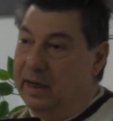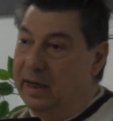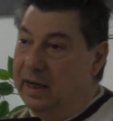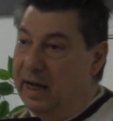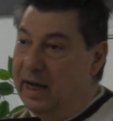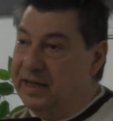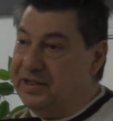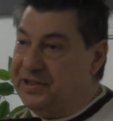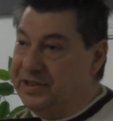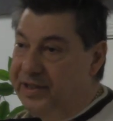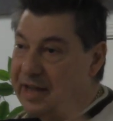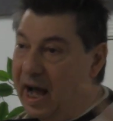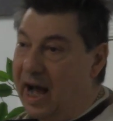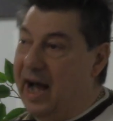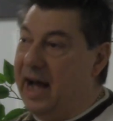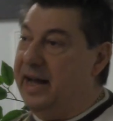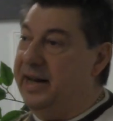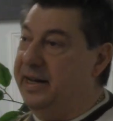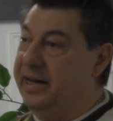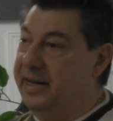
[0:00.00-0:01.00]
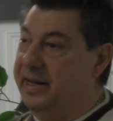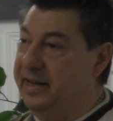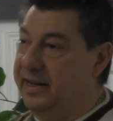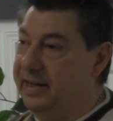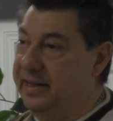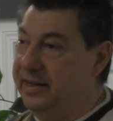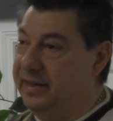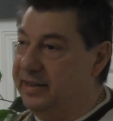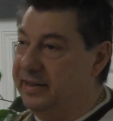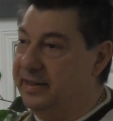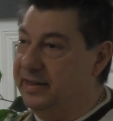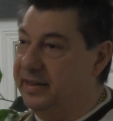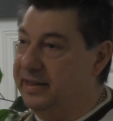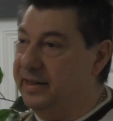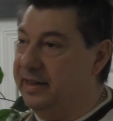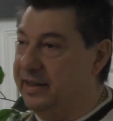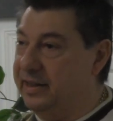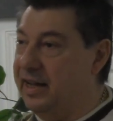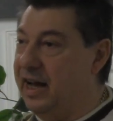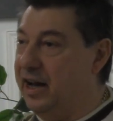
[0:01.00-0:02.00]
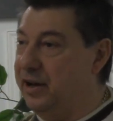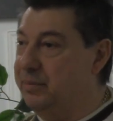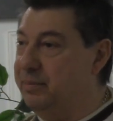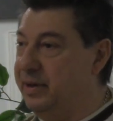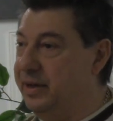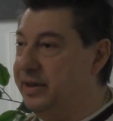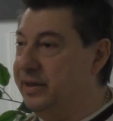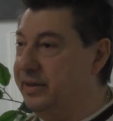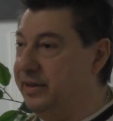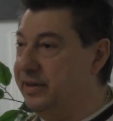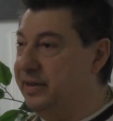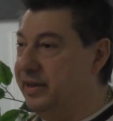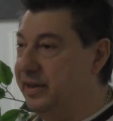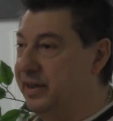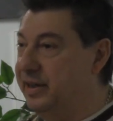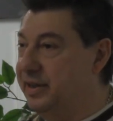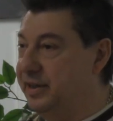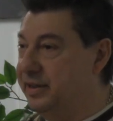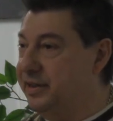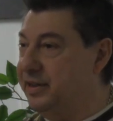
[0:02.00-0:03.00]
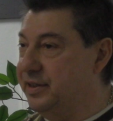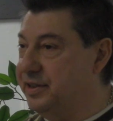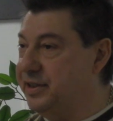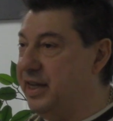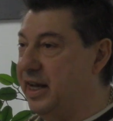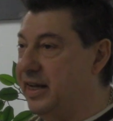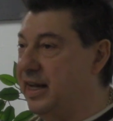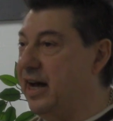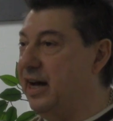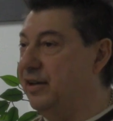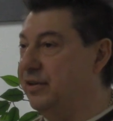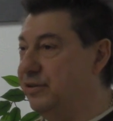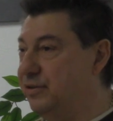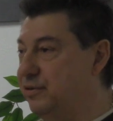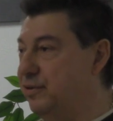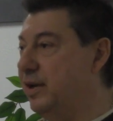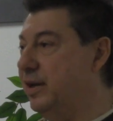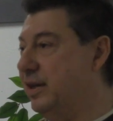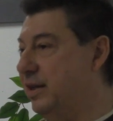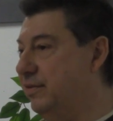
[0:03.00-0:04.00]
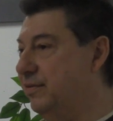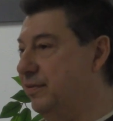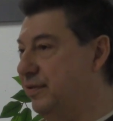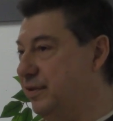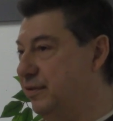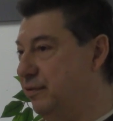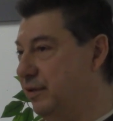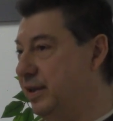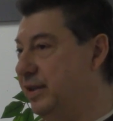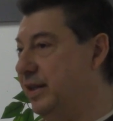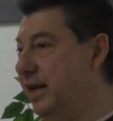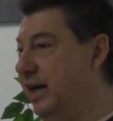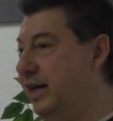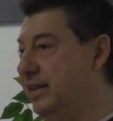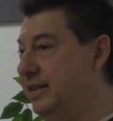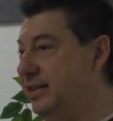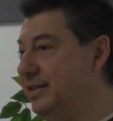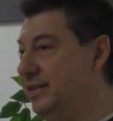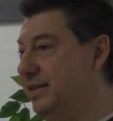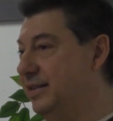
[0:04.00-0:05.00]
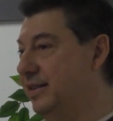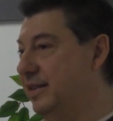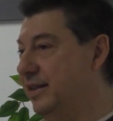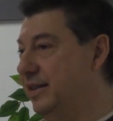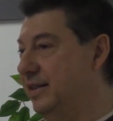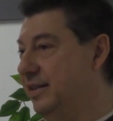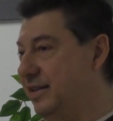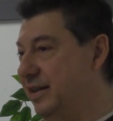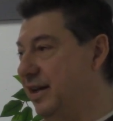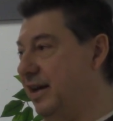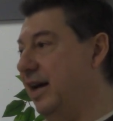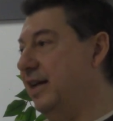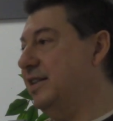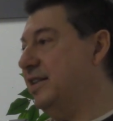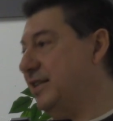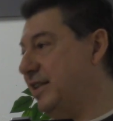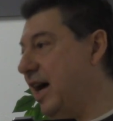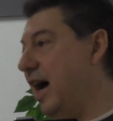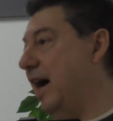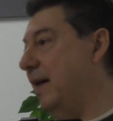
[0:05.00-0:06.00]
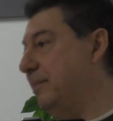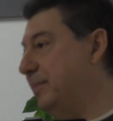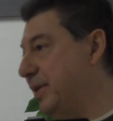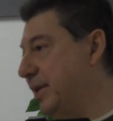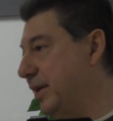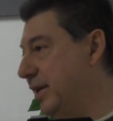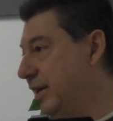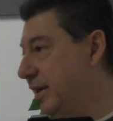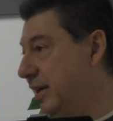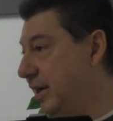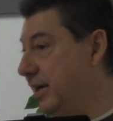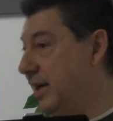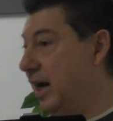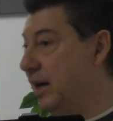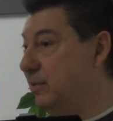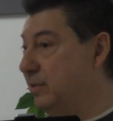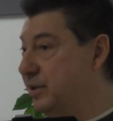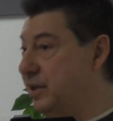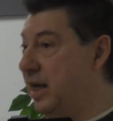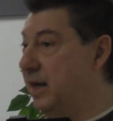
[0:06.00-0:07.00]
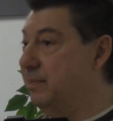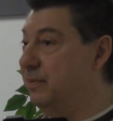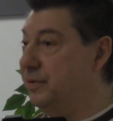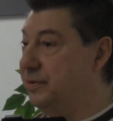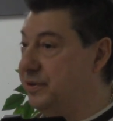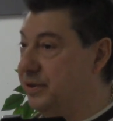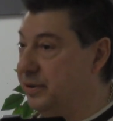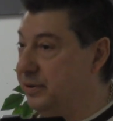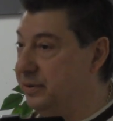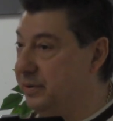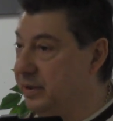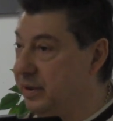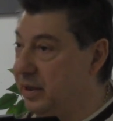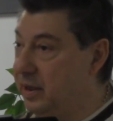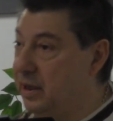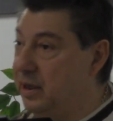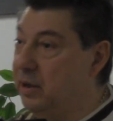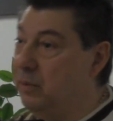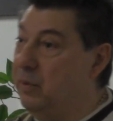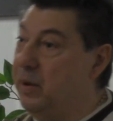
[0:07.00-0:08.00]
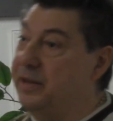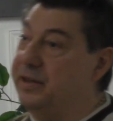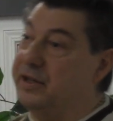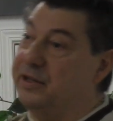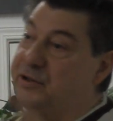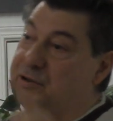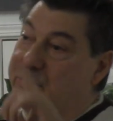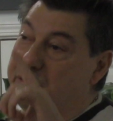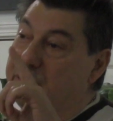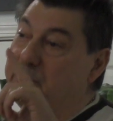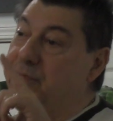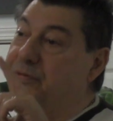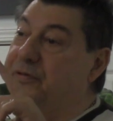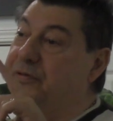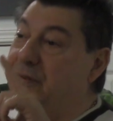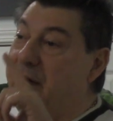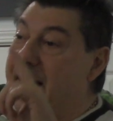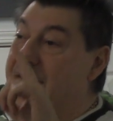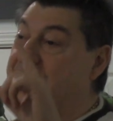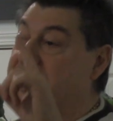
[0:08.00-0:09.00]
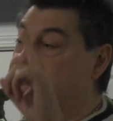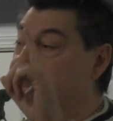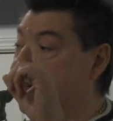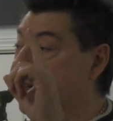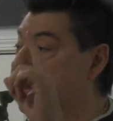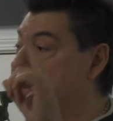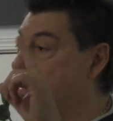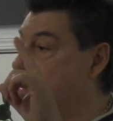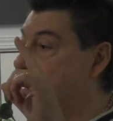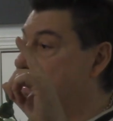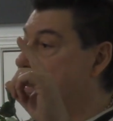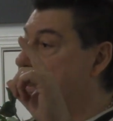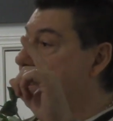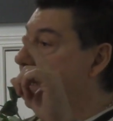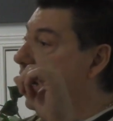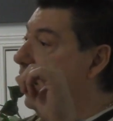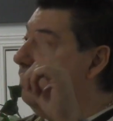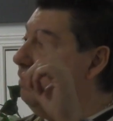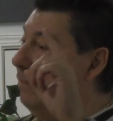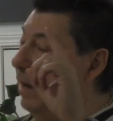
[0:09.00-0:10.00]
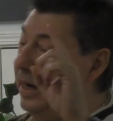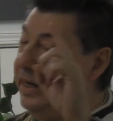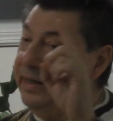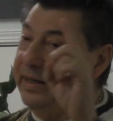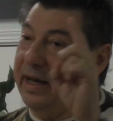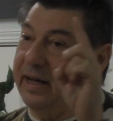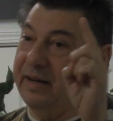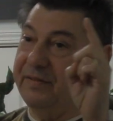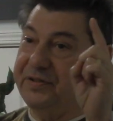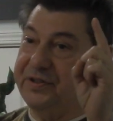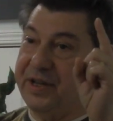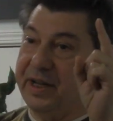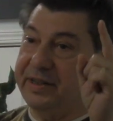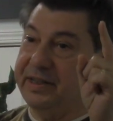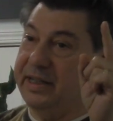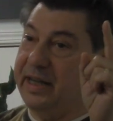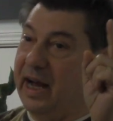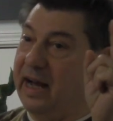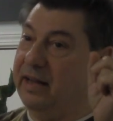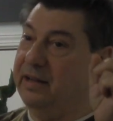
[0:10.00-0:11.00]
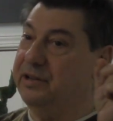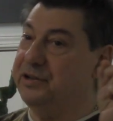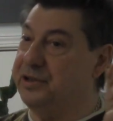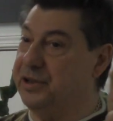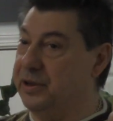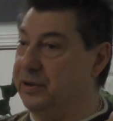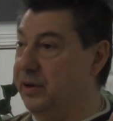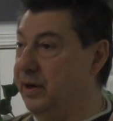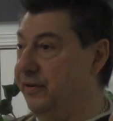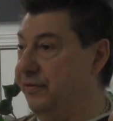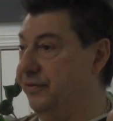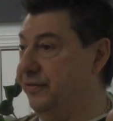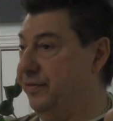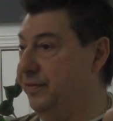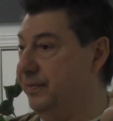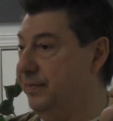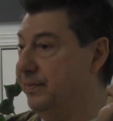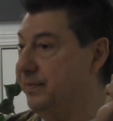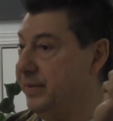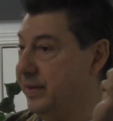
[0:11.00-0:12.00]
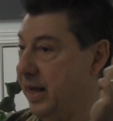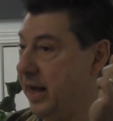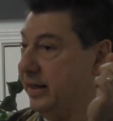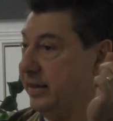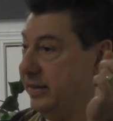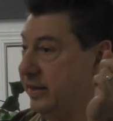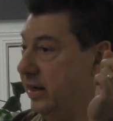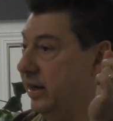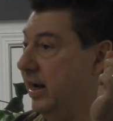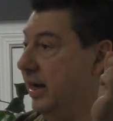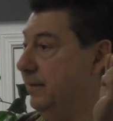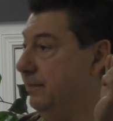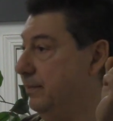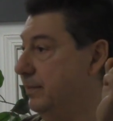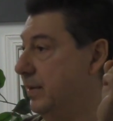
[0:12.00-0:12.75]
has not allowed me to, to stay out drinking for three days. That I stopped and I was able to. When the true fact is, I might not have set the allergy off that time.